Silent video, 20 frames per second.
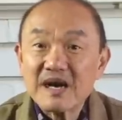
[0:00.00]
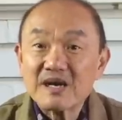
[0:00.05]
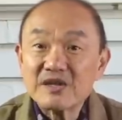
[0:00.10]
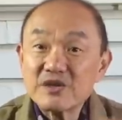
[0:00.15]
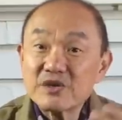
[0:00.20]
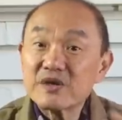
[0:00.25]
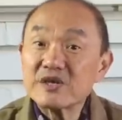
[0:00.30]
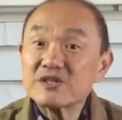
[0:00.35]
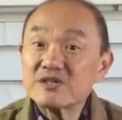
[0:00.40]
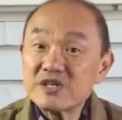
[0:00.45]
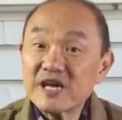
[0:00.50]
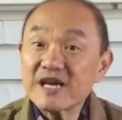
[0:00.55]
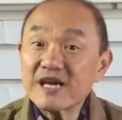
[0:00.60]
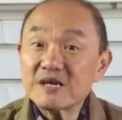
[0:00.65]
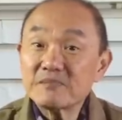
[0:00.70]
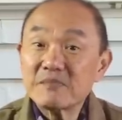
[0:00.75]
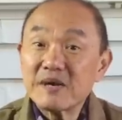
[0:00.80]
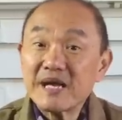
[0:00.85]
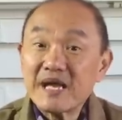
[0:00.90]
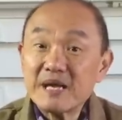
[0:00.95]
You can check
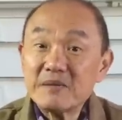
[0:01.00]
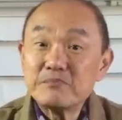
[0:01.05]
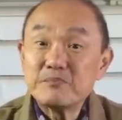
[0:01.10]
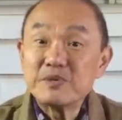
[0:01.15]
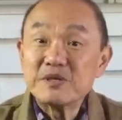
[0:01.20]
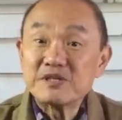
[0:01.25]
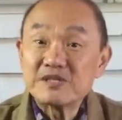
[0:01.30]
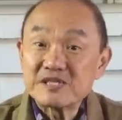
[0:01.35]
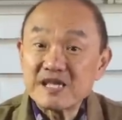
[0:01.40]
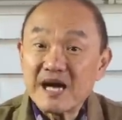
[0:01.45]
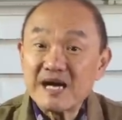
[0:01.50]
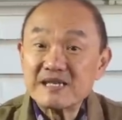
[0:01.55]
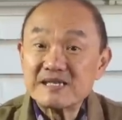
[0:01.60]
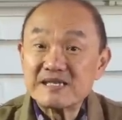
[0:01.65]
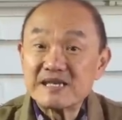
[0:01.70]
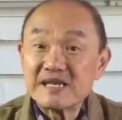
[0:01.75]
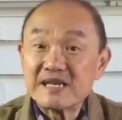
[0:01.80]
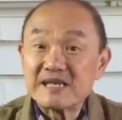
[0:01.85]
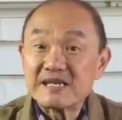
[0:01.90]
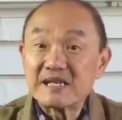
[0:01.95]
out my MP
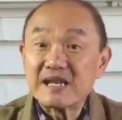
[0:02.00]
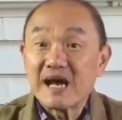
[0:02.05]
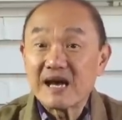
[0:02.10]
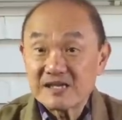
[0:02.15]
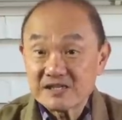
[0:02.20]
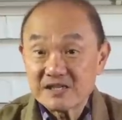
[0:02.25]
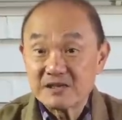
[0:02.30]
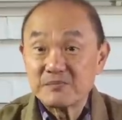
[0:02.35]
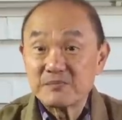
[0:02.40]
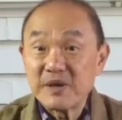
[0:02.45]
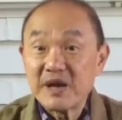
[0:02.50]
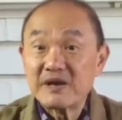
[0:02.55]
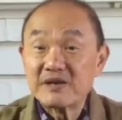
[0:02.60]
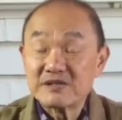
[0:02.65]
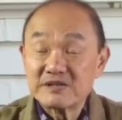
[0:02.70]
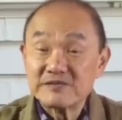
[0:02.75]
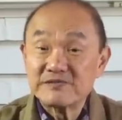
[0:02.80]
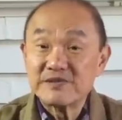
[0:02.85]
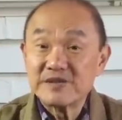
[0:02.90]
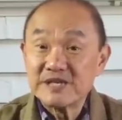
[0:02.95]
sizing and last
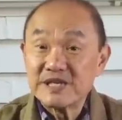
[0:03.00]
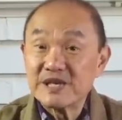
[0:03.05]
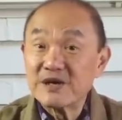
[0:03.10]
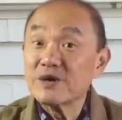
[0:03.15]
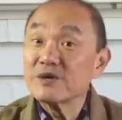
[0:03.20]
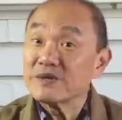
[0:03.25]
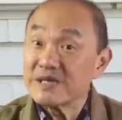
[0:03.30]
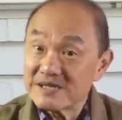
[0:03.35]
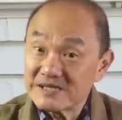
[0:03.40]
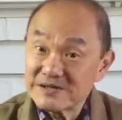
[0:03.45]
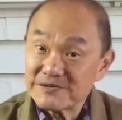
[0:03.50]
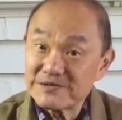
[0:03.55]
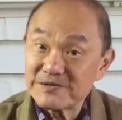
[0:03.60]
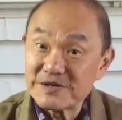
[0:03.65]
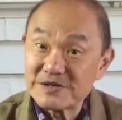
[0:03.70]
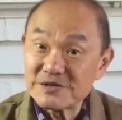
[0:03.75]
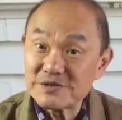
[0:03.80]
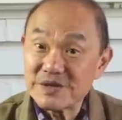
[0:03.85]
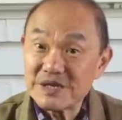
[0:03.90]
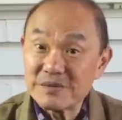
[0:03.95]
comparison video. That's the
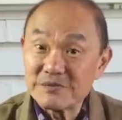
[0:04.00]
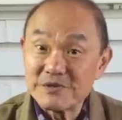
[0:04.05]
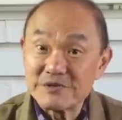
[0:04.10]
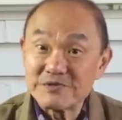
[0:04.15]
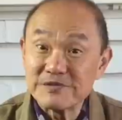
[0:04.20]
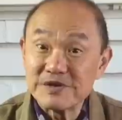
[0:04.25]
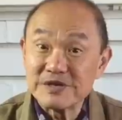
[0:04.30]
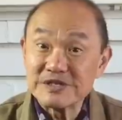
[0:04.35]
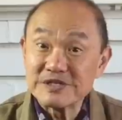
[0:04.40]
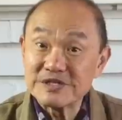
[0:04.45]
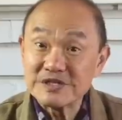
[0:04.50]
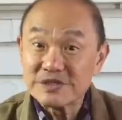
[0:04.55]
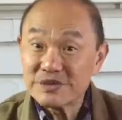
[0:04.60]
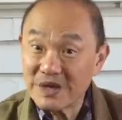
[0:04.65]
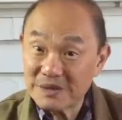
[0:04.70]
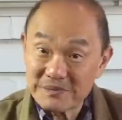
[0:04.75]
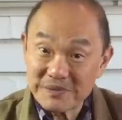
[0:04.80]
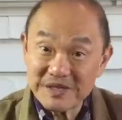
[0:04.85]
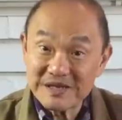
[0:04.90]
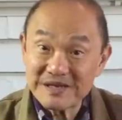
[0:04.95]
first one I'm referring to
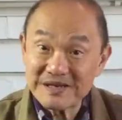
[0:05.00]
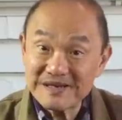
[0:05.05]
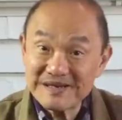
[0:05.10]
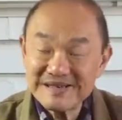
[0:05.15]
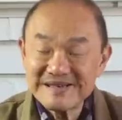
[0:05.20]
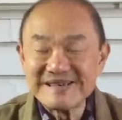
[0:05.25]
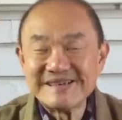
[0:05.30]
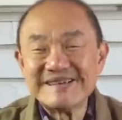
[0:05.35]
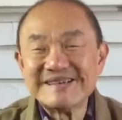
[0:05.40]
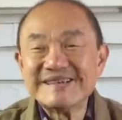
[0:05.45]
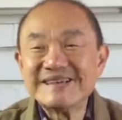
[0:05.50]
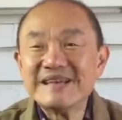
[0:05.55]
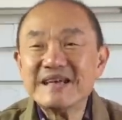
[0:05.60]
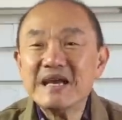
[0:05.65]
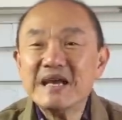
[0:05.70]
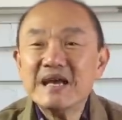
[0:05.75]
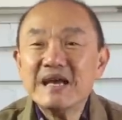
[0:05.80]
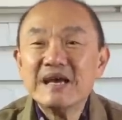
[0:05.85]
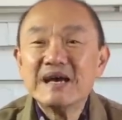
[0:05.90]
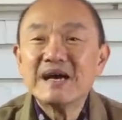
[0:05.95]
up here.
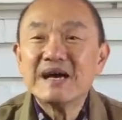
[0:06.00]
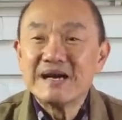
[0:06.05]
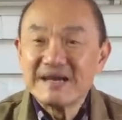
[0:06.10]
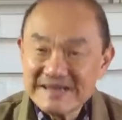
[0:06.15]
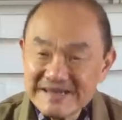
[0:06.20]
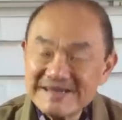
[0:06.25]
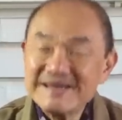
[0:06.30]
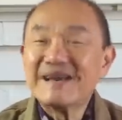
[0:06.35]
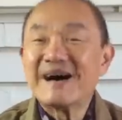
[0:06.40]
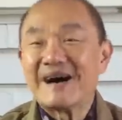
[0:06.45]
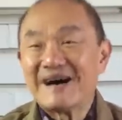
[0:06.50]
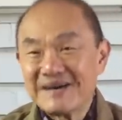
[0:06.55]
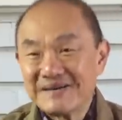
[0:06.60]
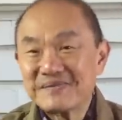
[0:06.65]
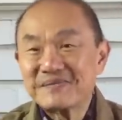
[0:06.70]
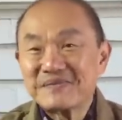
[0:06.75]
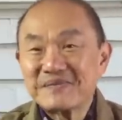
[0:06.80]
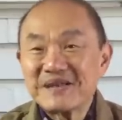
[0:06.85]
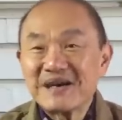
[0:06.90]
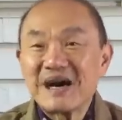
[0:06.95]
Yeah,
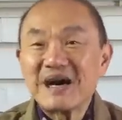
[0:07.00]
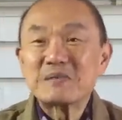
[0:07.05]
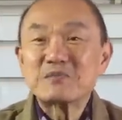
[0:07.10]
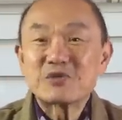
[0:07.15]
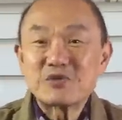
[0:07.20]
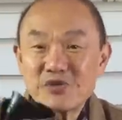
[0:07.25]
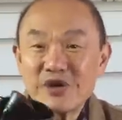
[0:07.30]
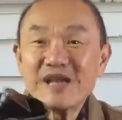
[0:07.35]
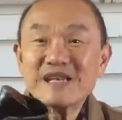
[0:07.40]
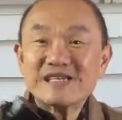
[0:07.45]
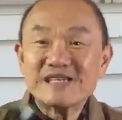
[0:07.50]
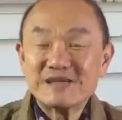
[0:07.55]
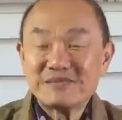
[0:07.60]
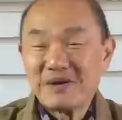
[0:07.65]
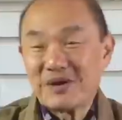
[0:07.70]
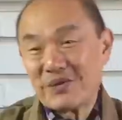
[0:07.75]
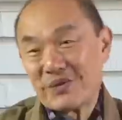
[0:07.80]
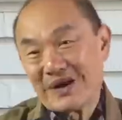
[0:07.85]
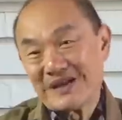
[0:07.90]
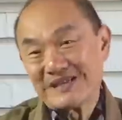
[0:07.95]
I'm crazy
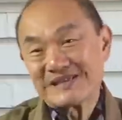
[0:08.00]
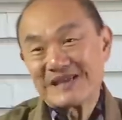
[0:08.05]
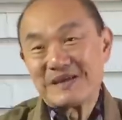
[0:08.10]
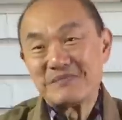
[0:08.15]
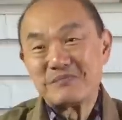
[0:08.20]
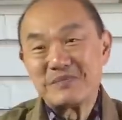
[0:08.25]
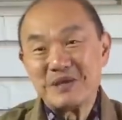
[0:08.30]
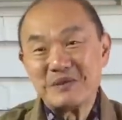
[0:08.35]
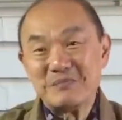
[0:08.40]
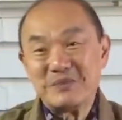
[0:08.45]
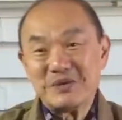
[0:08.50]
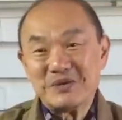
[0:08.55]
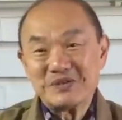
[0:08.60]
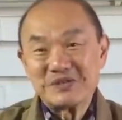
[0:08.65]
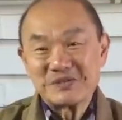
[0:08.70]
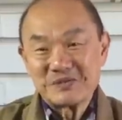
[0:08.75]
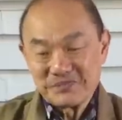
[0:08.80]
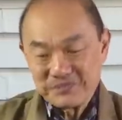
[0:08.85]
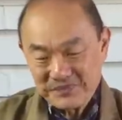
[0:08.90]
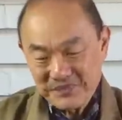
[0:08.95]
about White's MP
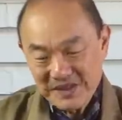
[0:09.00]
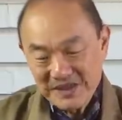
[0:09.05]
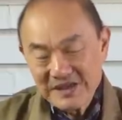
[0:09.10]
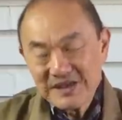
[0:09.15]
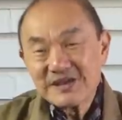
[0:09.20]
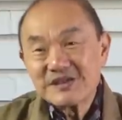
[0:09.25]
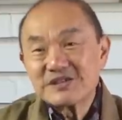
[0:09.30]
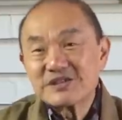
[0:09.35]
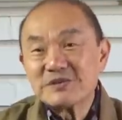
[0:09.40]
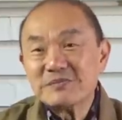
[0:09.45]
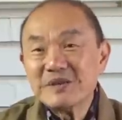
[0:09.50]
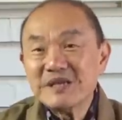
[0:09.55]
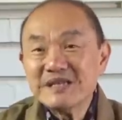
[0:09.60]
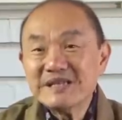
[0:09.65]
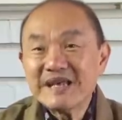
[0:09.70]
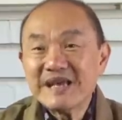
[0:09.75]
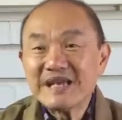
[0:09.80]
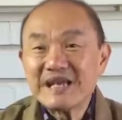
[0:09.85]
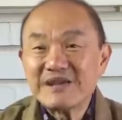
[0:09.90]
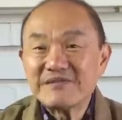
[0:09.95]
boots. To me,
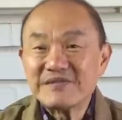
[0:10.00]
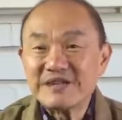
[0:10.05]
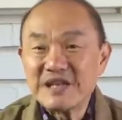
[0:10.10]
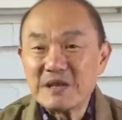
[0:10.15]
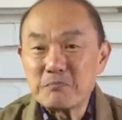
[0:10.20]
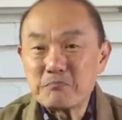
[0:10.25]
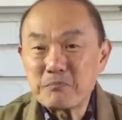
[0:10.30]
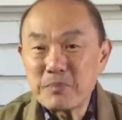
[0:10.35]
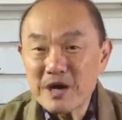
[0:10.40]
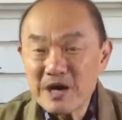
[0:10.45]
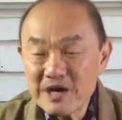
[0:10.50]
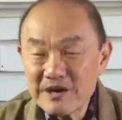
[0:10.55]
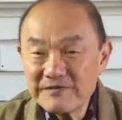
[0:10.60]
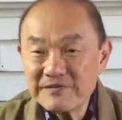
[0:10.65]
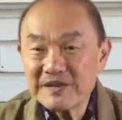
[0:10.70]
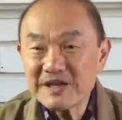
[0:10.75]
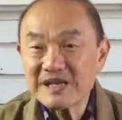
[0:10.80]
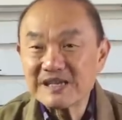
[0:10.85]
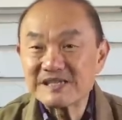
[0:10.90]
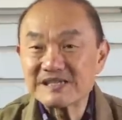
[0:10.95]
they give the
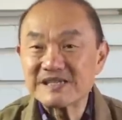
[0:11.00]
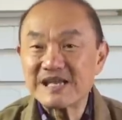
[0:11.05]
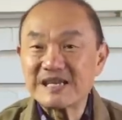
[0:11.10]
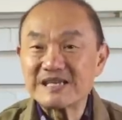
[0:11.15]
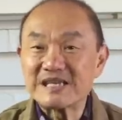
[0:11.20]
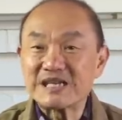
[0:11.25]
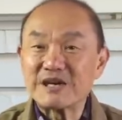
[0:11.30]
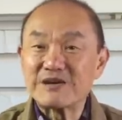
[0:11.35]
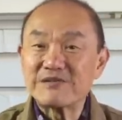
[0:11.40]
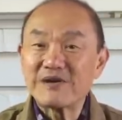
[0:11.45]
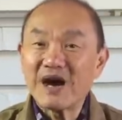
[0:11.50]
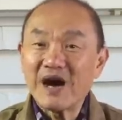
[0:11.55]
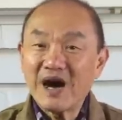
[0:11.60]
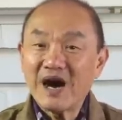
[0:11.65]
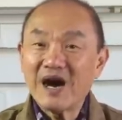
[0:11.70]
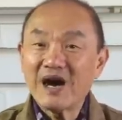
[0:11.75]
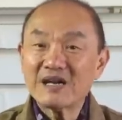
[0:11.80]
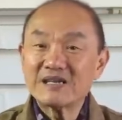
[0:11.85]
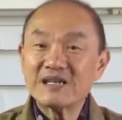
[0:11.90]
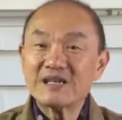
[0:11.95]
perfect aesthetic of
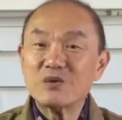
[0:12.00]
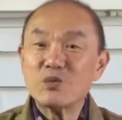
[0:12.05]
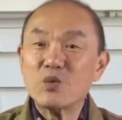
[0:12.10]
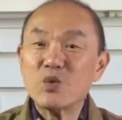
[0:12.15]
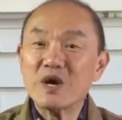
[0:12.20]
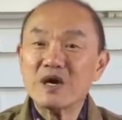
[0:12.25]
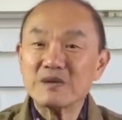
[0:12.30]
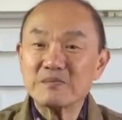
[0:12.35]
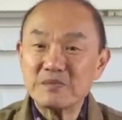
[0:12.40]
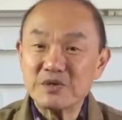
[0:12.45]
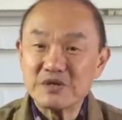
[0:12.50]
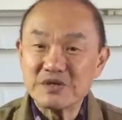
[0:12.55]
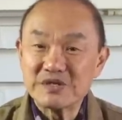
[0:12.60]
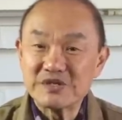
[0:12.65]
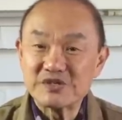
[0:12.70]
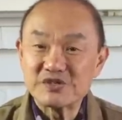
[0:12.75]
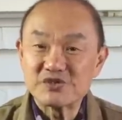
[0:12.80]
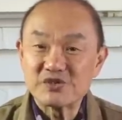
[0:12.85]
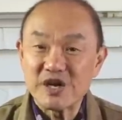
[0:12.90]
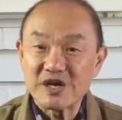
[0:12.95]
hardy work boot
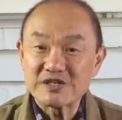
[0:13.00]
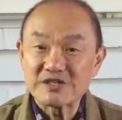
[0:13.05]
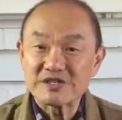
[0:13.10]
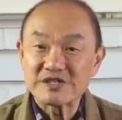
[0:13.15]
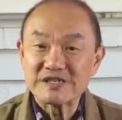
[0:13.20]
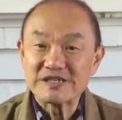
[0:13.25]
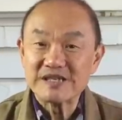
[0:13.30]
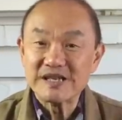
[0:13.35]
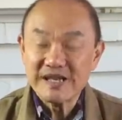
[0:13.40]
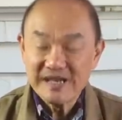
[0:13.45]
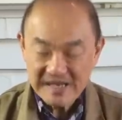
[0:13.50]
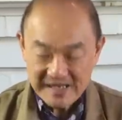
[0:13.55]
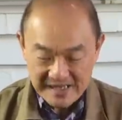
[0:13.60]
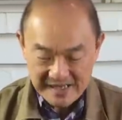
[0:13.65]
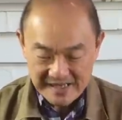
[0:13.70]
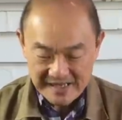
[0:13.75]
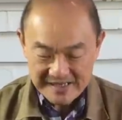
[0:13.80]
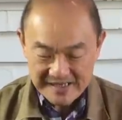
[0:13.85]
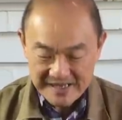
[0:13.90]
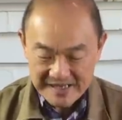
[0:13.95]
construction
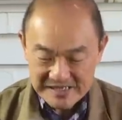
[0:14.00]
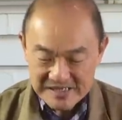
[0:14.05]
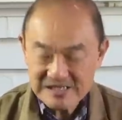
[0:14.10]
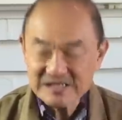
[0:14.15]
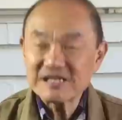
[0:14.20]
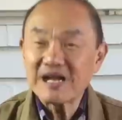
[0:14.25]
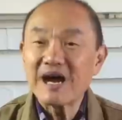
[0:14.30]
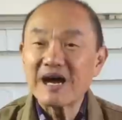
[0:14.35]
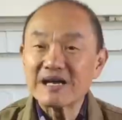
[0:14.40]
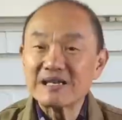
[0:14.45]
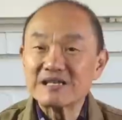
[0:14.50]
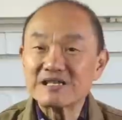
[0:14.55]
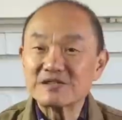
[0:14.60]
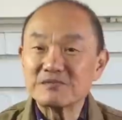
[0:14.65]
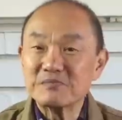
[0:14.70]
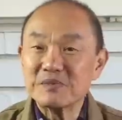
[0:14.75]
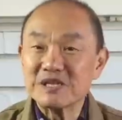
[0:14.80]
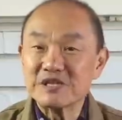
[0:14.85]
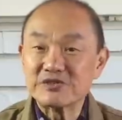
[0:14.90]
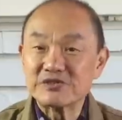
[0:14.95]
in a
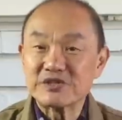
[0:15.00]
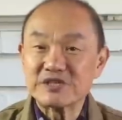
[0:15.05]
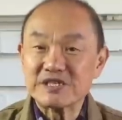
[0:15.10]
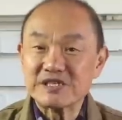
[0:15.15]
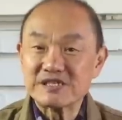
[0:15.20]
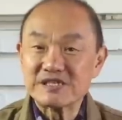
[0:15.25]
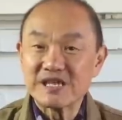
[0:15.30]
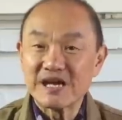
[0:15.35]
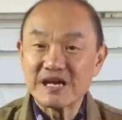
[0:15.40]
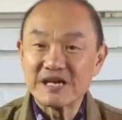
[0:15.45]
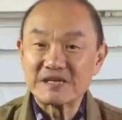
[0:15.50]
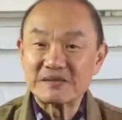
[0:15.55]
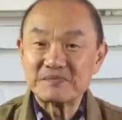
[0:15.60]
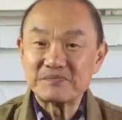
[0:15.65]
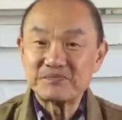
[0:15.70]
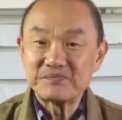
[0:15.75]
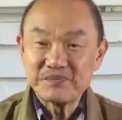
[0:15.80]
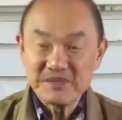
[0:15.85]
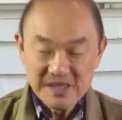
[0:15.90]
stylish military design.